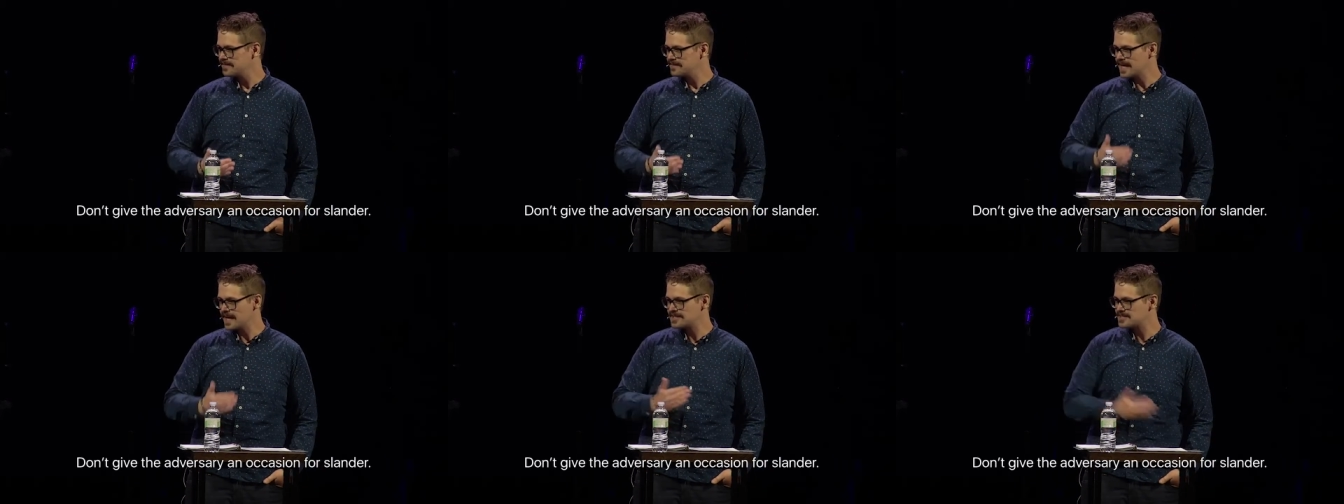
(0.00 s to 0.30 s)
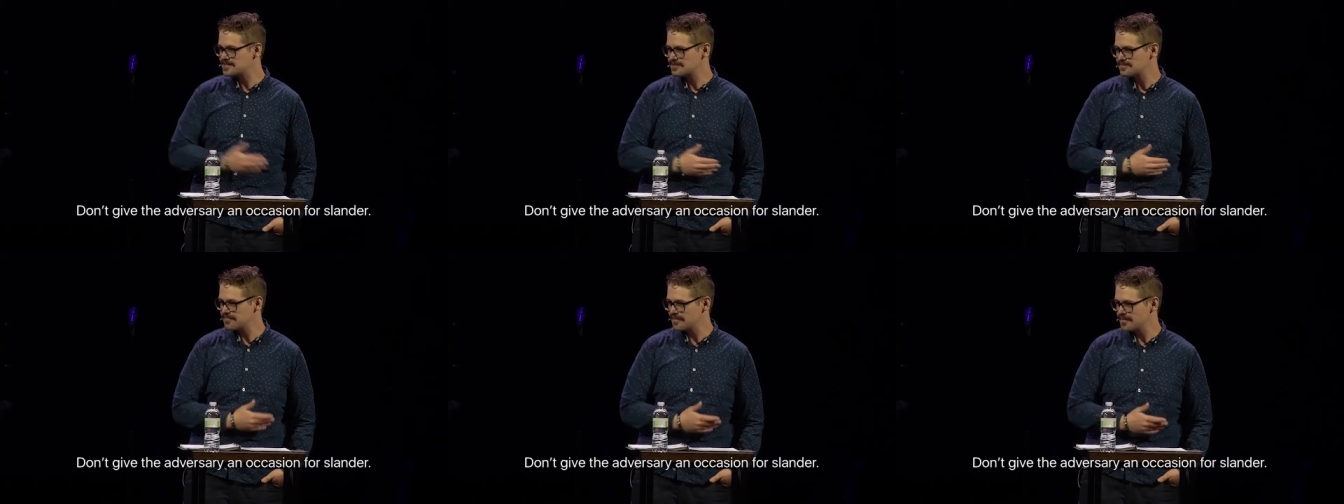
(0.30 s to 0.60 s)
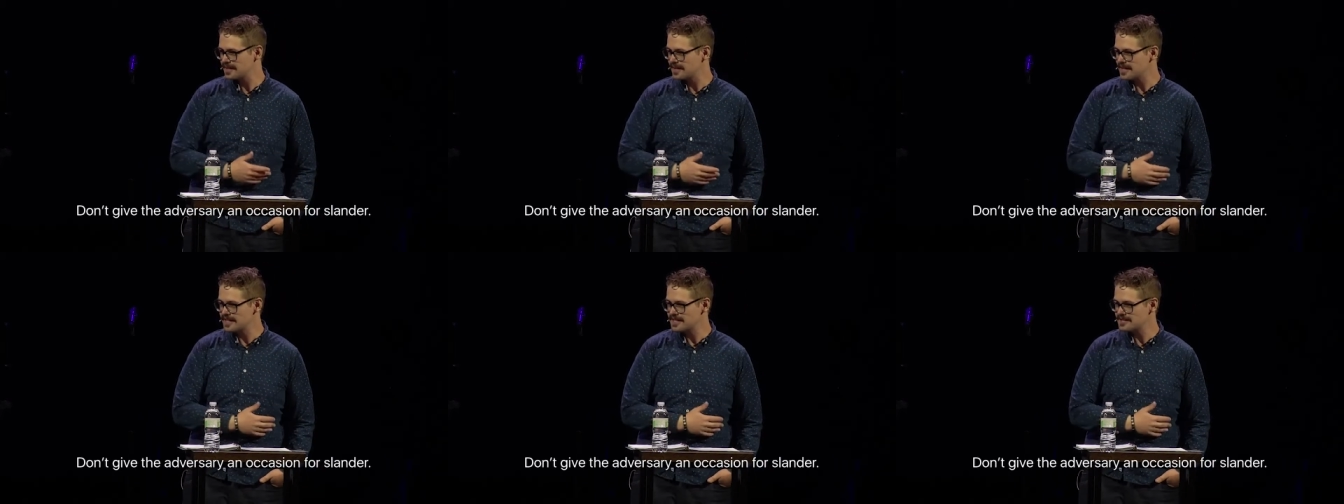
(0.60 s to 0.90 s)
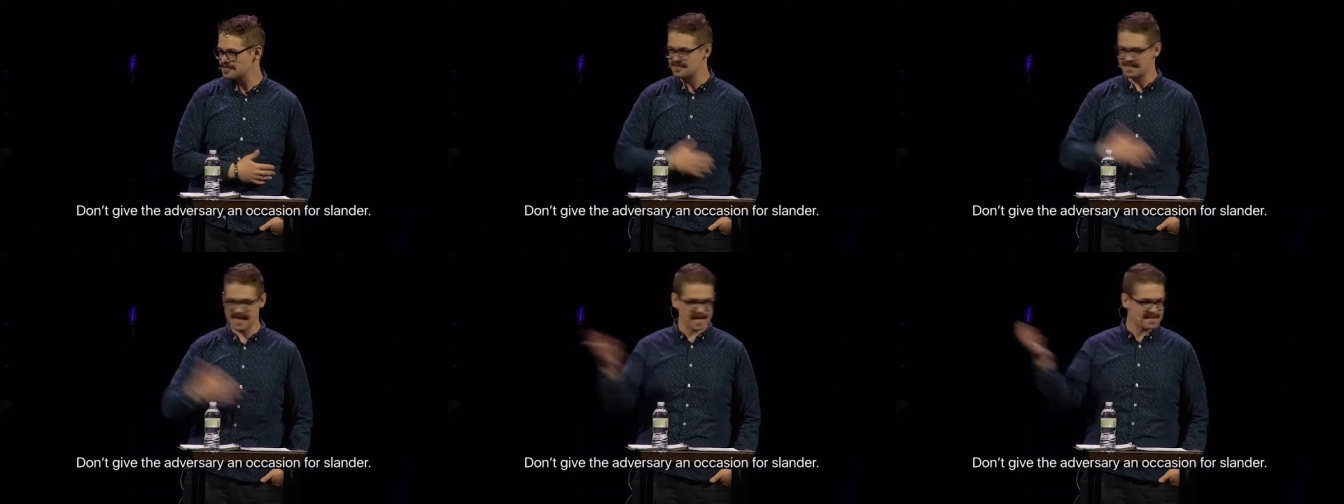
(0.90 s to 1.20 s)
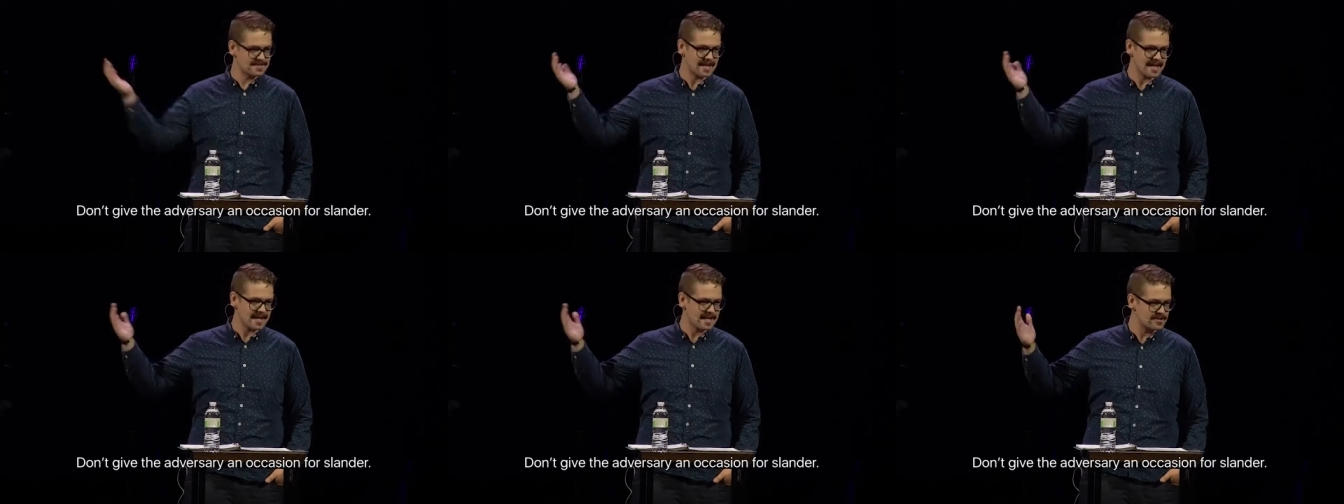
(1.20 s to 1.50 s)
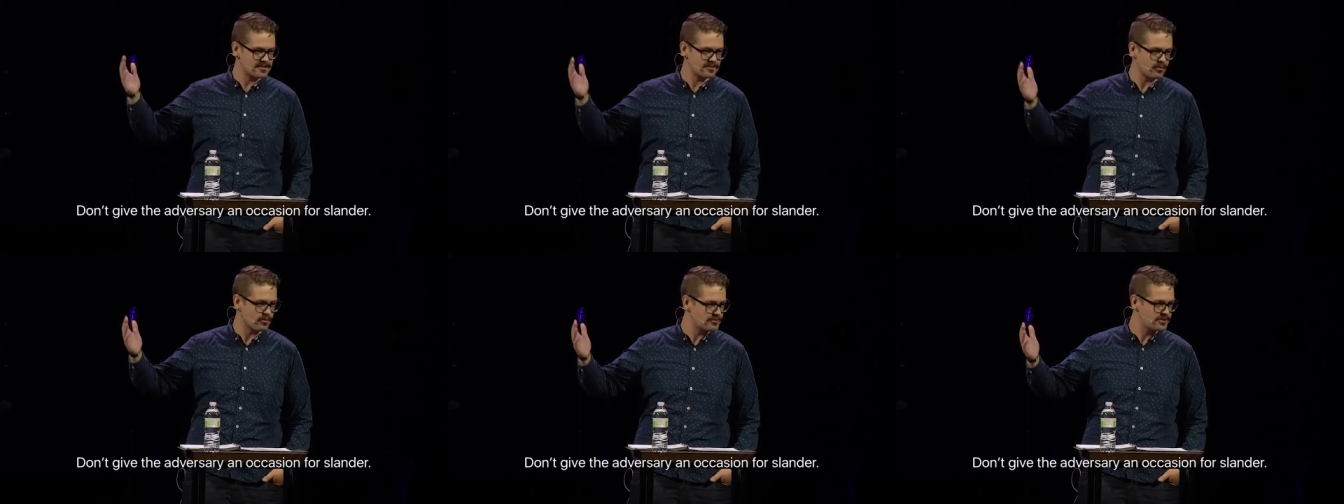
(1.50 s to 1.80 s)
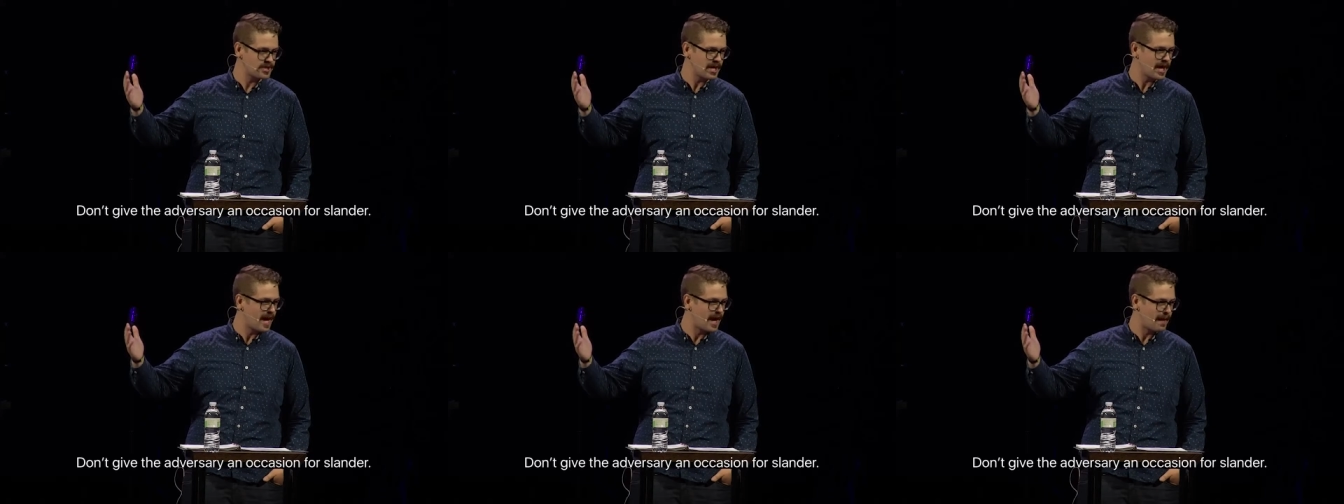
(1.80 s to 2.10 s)
That's like his whole
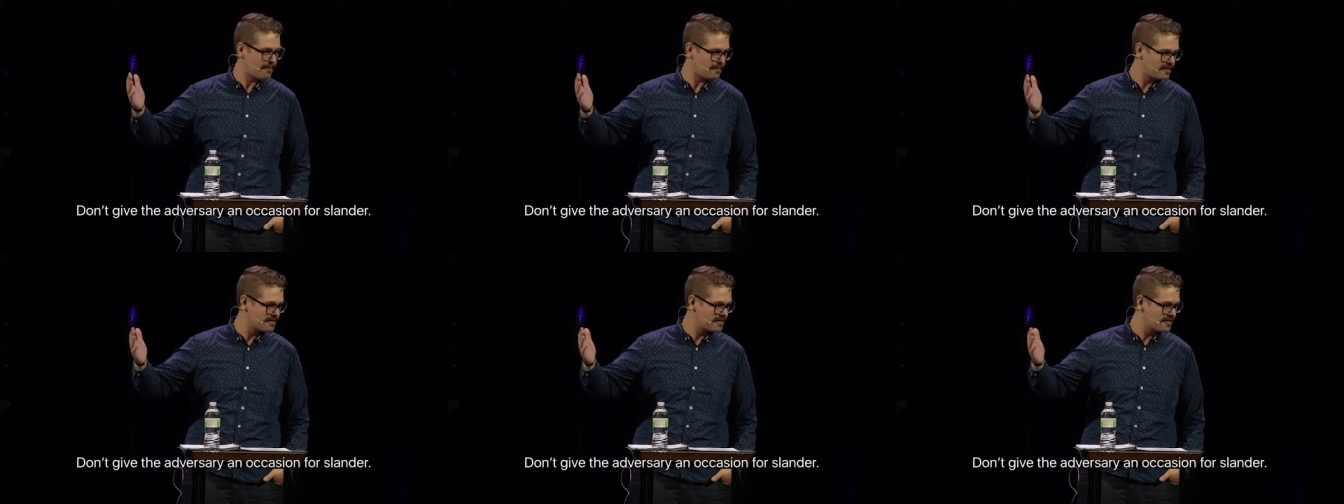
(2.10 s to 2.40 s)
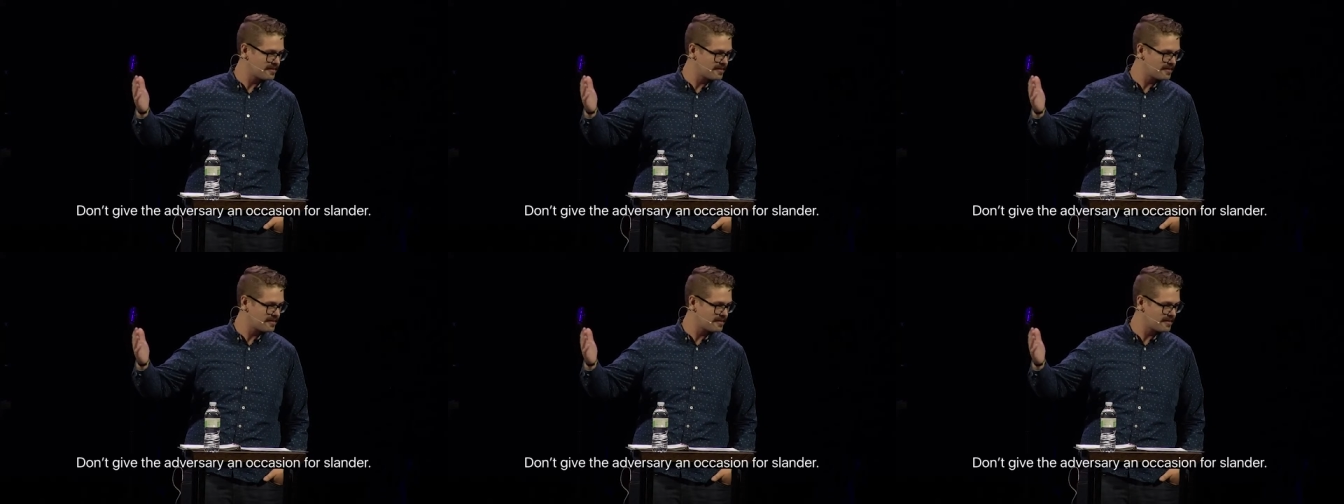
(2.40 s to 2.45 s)
job.